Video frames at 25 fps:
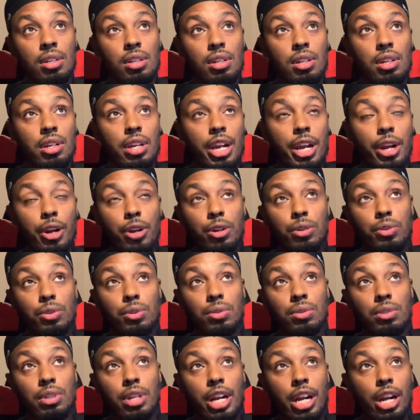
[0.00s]

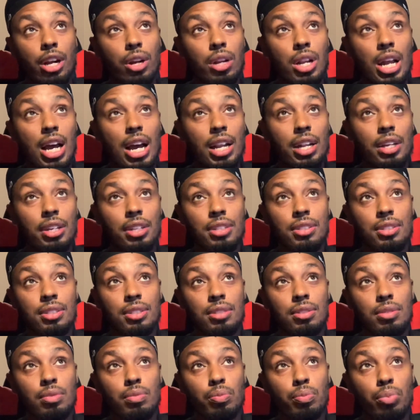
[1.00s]
aeronautics
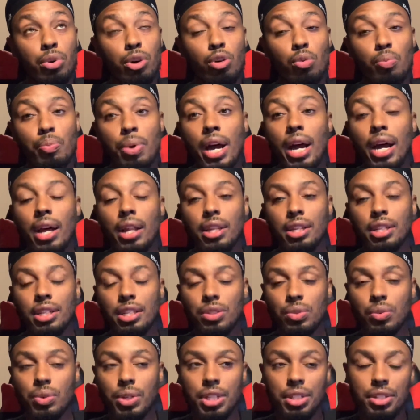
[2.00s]
pro pilot
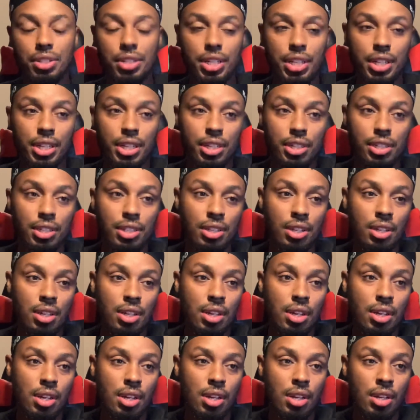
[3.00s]
is what it says.
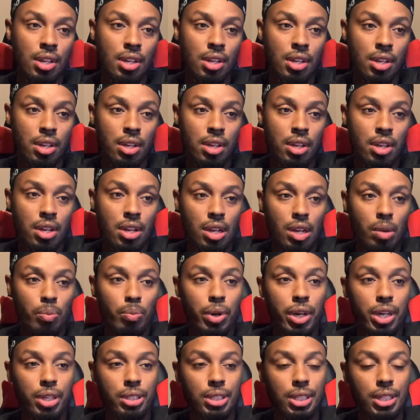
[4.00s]

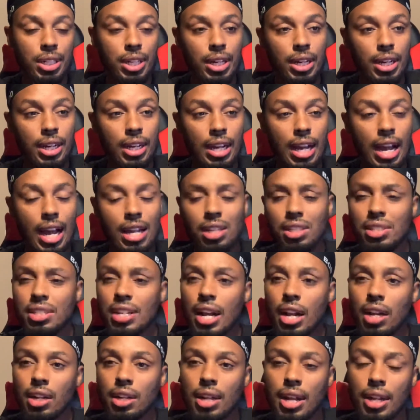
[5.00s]
But I
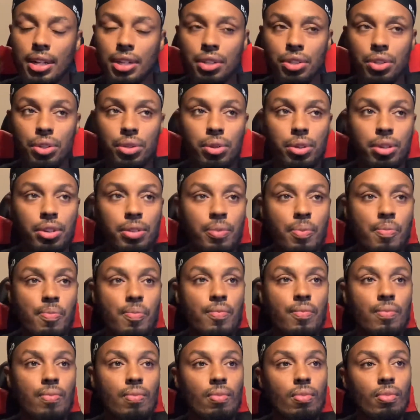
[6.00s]
decided not to do it
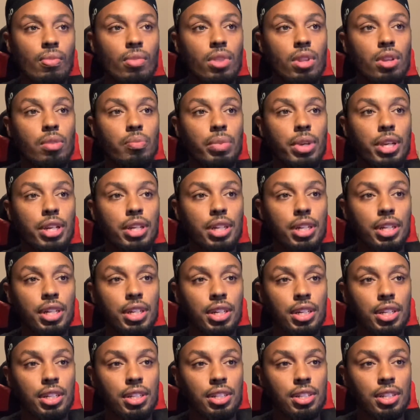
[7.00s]

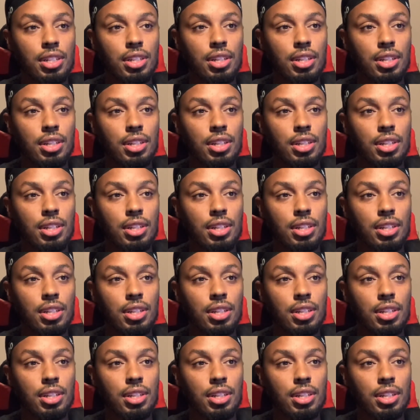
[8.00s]
because